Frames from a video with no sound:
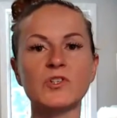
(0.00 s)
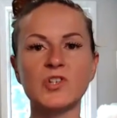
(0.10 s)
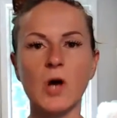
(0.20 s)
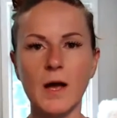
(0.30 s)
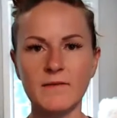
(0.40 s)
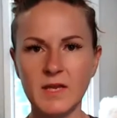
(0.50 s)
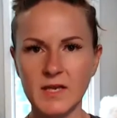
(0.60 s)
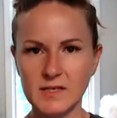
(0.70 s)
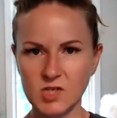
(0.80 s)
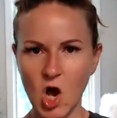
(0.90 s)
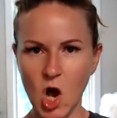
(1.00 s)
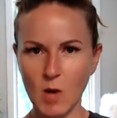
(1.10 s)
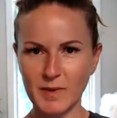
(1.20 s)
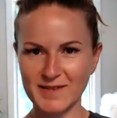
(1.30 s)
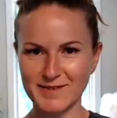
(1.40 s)
diving into
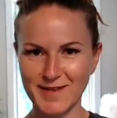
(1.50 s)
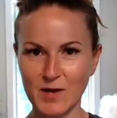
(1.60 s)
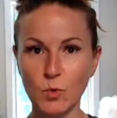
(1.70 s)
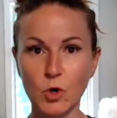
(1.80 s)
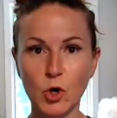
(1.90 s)
hobbies and we're